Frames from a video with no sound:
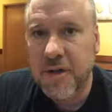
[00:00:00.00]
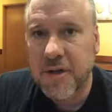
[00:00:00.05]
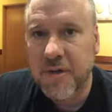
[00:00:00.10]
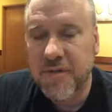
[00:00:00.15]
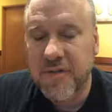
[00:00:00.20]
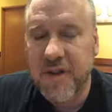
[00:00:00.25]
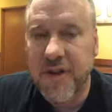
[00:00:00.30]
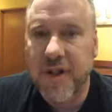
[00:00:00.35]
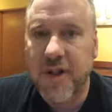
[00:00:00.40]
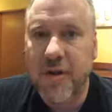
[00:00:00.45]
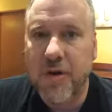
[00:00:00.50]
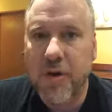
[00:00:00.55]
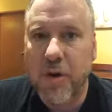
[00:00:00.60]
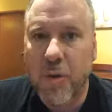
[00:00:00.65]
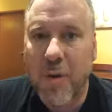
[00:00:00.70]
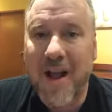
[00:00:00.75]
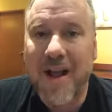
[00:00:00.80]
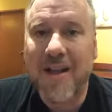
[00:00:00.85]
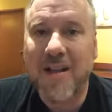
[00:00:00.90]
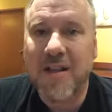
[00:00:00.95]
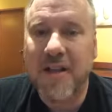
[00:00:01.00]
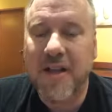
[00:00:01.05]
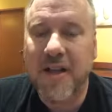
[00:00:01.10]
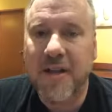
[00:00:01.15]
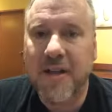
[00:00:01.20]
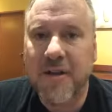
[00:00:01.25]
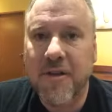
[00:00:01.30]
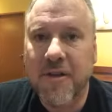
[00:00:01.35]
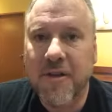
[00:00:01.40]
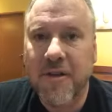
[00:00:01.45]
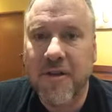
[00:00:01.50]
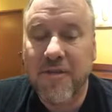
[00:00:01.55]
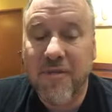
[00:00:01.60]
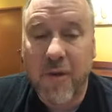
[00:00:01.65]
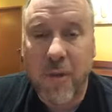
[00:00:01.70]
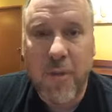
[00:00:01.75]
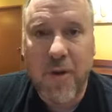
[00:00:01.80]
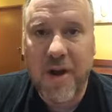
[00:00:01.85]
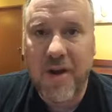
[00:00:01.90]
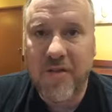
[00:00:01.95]
video correctly for
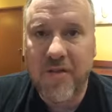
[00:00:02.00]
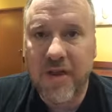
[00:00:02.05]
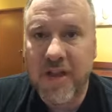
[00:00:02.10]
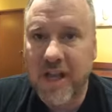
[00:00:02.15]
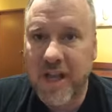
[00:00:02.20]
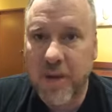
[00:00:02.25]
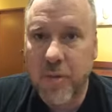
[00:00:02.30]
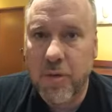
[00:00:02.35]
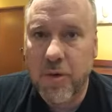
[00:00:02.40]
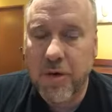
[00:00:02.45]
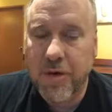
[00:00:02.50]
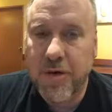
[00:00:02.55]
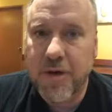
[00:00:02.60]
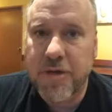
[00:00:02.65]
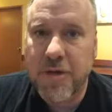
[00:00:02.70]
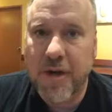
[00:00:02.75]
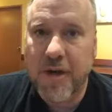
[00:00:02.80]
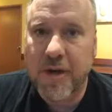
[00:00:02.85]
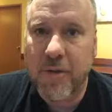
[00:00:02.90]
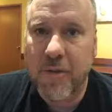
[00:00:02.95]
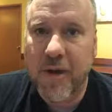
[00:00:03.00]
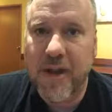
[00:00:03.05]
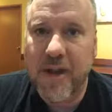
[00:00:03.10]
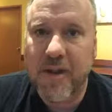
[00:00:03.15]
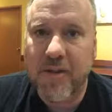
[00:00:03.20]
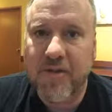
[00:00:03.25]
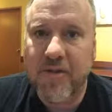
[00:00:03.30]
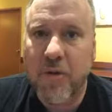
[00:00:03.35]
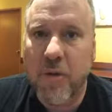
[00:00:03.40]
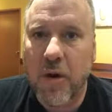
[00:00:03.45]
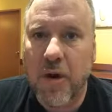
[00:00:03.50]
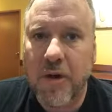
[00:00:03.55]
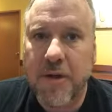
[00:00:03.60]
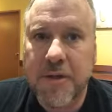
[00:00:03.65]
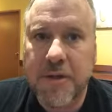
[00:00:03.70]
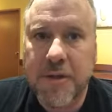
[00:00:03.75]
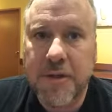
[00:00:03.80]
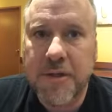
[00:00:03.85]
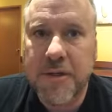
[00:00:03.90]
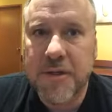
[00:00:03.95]
whatever keyword you're trying to rank it for,
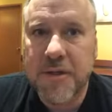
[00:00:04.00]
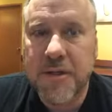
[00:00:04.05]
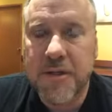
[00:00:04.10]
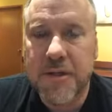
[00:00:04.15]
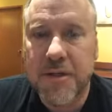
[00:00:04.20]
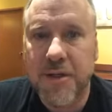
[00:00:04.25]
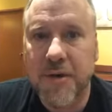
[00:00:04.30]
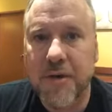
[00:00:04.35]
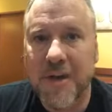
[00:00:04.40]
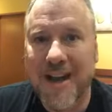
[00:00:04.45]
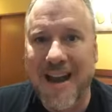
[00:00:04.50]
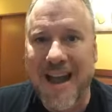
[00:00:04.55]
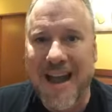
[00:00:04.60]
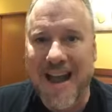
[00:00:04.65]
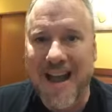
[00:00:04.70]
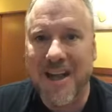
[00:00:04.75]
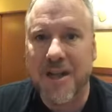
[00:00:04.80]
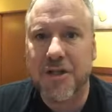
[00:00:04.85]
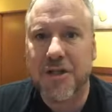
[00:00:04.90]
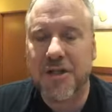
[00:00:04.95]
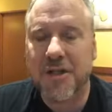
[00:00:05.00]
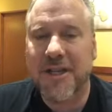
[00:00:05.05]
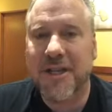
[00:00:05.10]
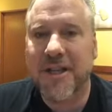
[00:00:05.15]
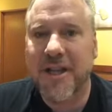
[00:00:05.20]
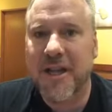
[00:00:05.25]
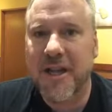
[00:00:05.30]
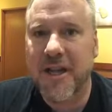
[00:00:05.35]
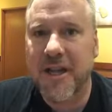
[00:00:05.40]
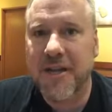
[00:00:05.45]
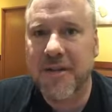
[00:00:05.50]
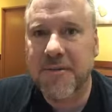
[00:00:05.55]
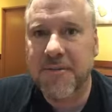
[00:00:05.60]
you can actually get it